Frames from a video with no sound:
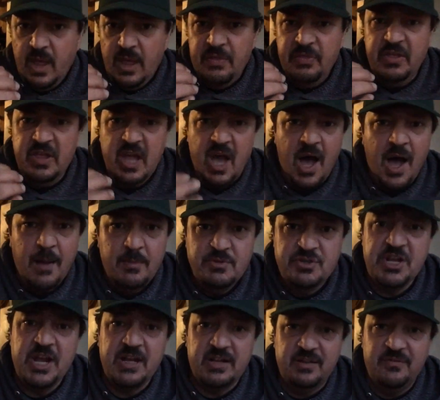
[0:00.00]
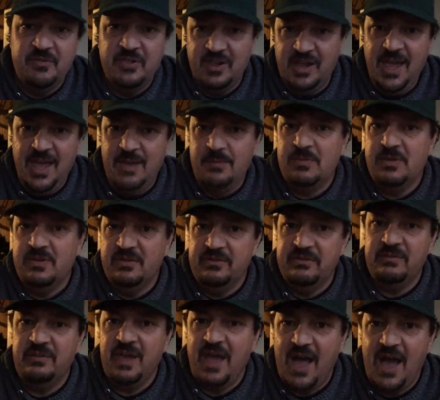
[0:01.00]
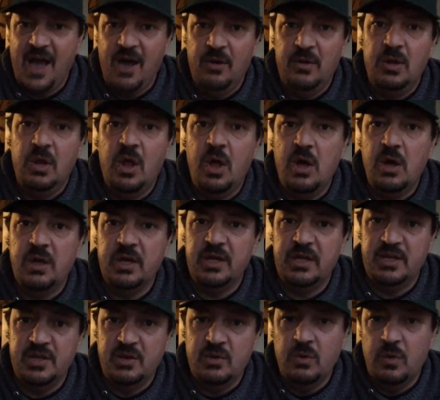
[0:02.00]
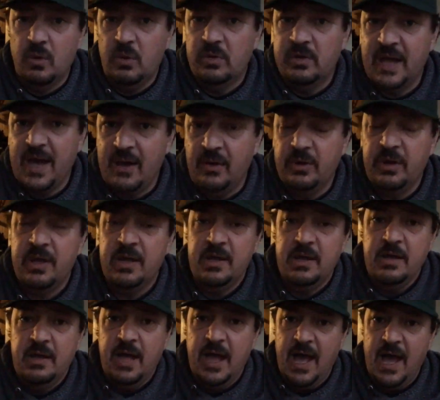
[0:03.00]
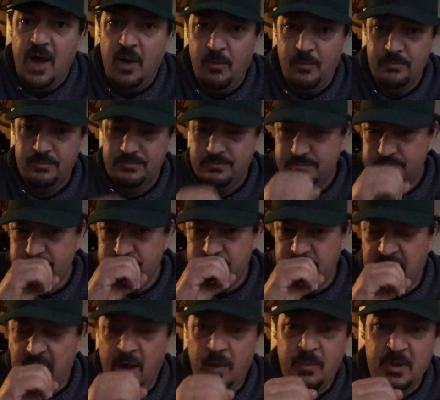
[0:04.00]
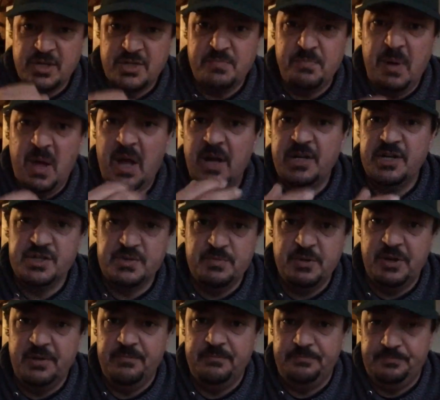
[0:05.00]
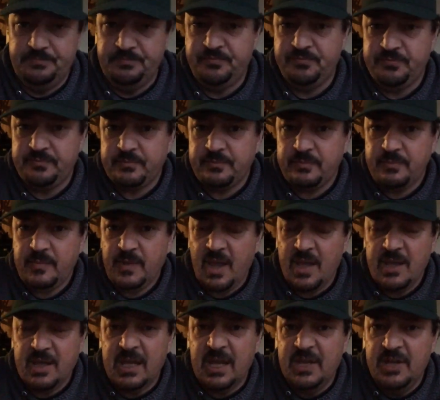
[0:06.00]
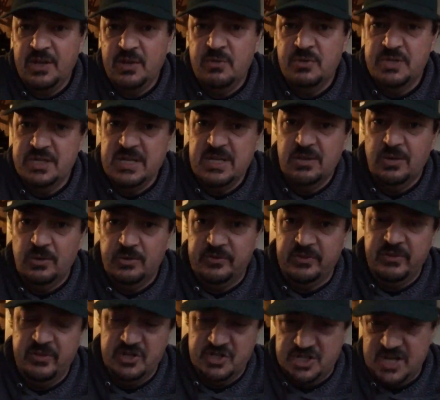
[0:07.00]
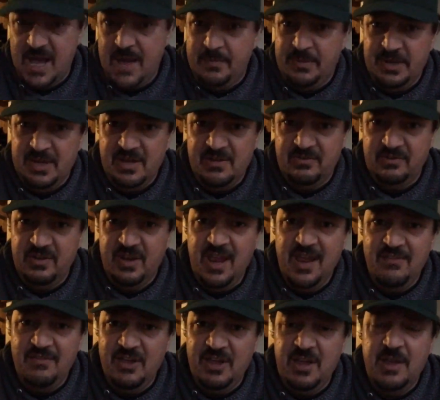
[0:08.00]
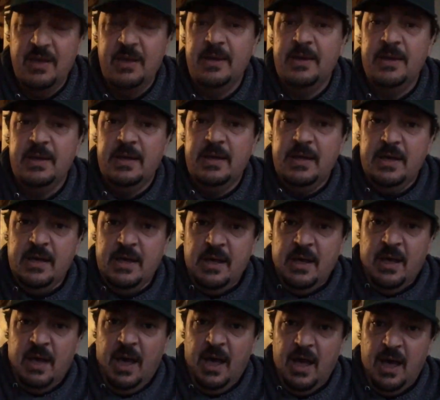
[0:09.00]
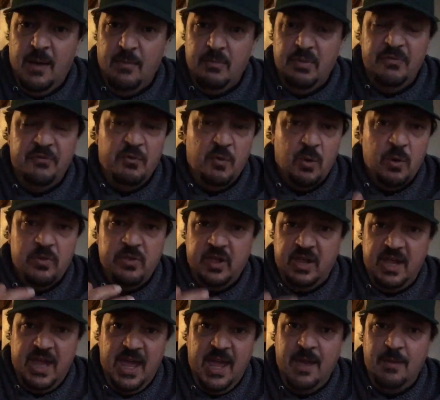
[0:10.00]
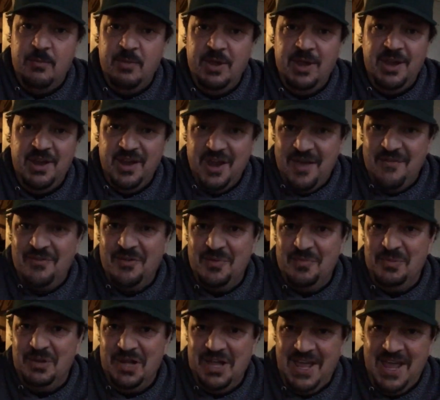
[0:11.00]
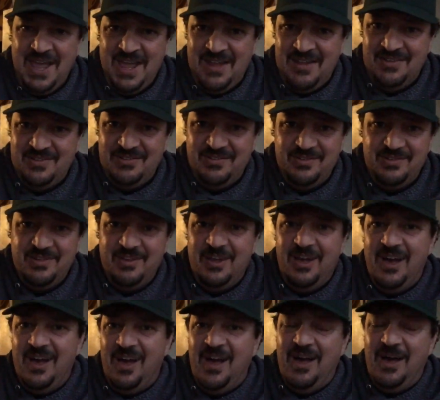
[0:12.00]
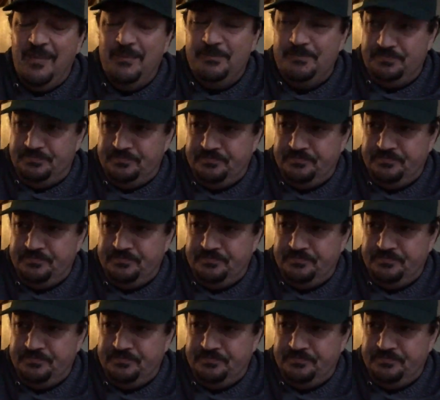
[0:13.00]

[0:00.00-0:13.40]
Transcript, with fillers: The object of the game is how long can you hold out? How, how much punishment can you deal to the Japanese Navy? uh, before the game inevitably ends. Um,